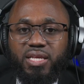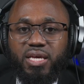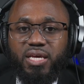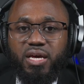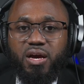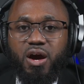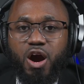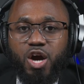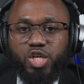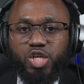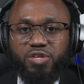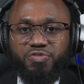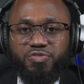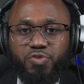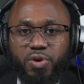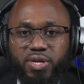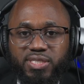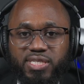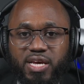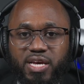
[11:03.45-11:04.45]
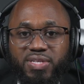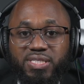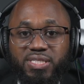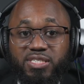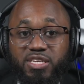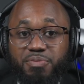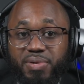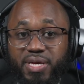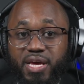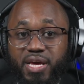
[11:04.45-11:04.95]
the 147
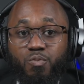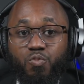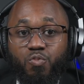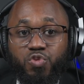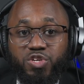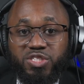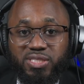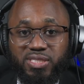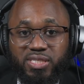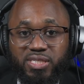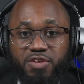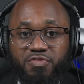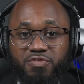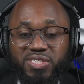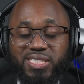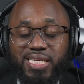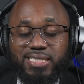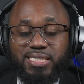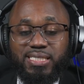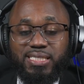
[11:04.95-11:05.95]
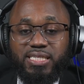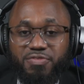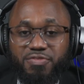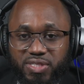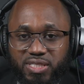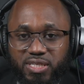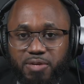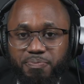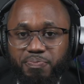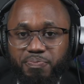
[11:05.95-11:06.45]
dBm receive
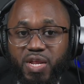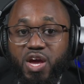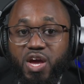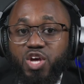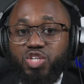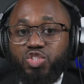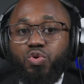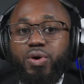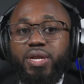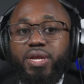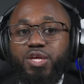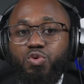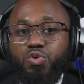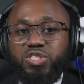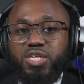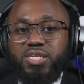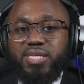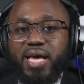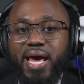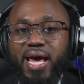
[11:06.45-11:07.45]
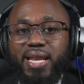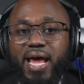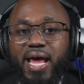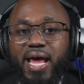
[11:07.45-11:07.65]
sensitivity. So it uses an